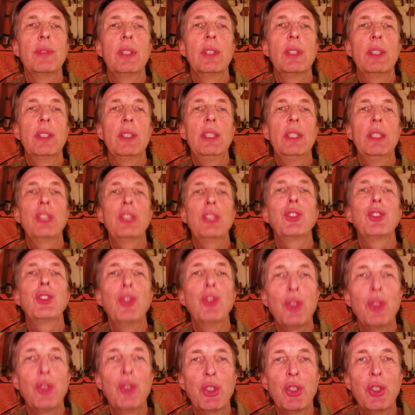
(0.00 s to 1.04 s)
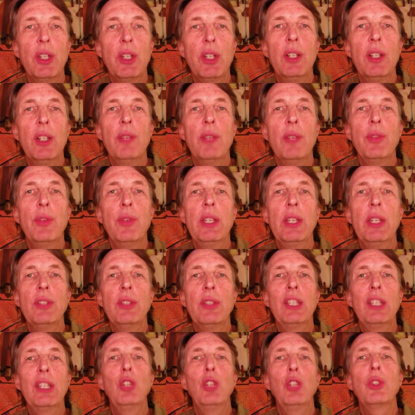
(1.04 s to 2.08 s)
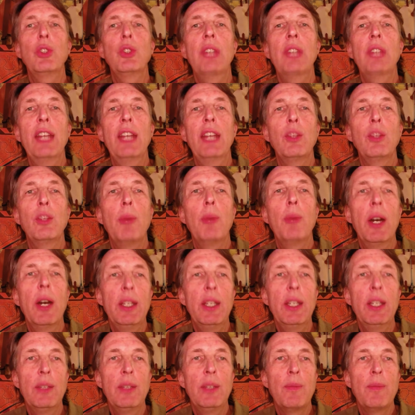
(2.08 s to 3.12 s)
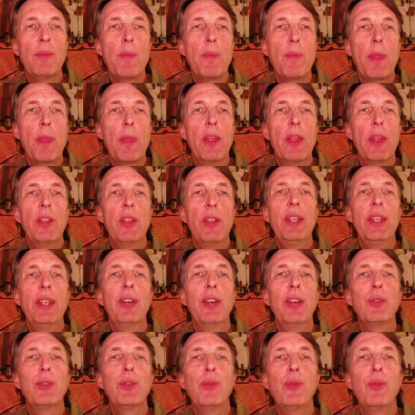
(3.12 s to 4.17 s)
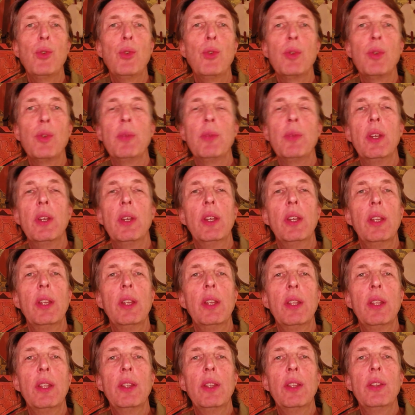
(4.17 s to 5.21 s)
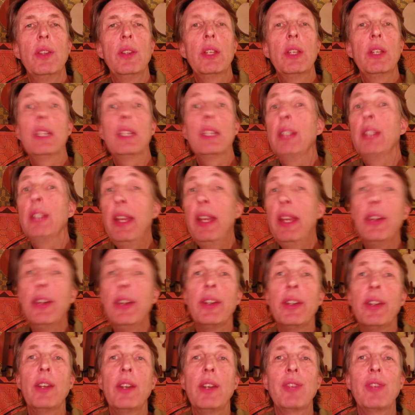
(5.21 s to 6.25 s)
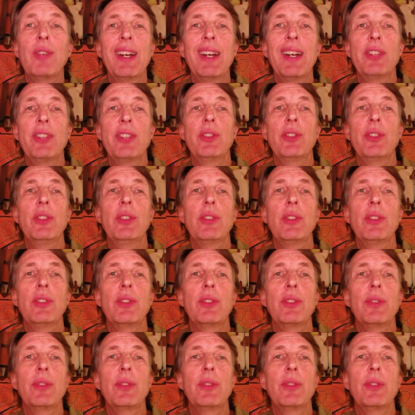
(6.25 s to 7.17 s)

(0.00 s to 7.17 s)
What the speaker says: The external shell of things. It looks at the body, the outer form, the container of consciousness.